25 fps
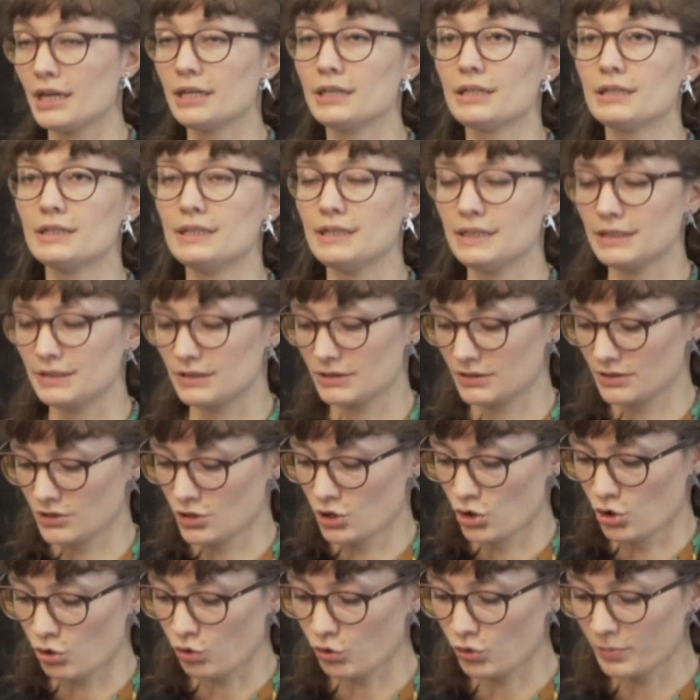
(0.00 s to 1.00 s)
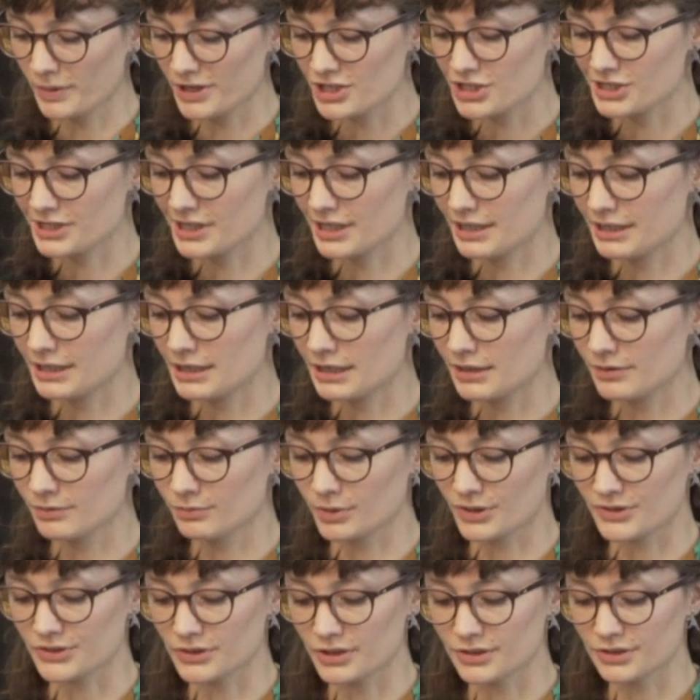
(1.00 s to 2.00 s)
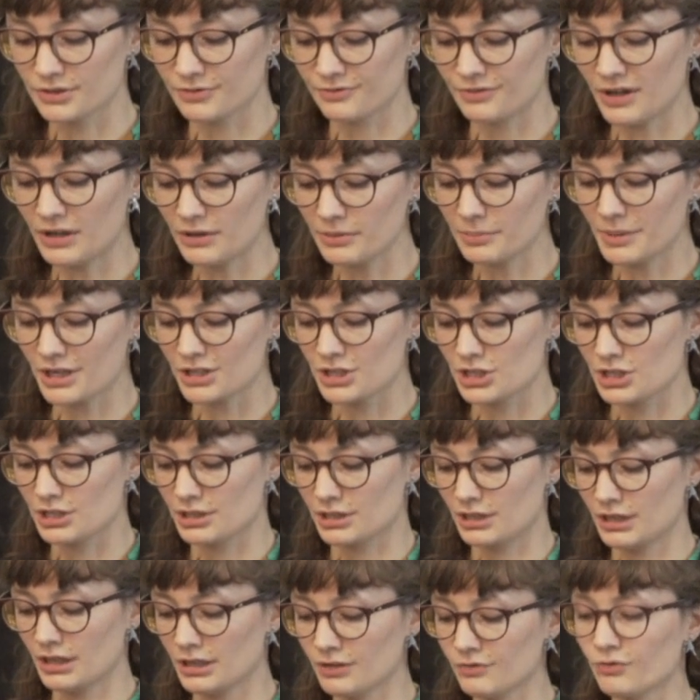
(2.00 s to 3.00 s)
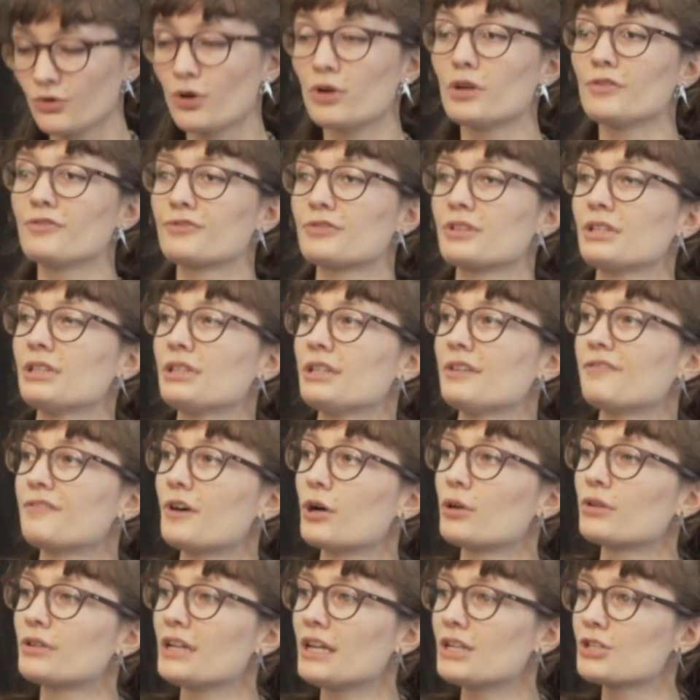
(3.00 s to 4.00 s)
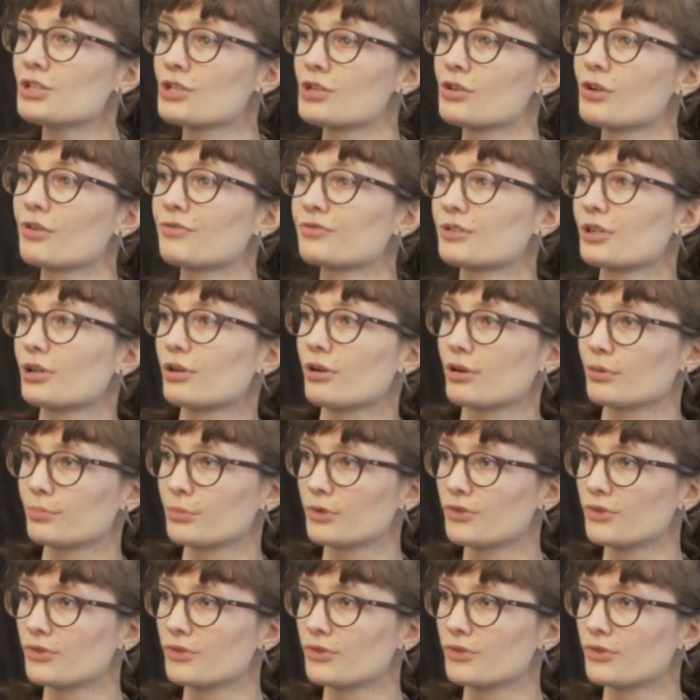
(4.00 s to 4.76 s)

and indeed, Obersteiner was also very much involved in the foundation of the Clock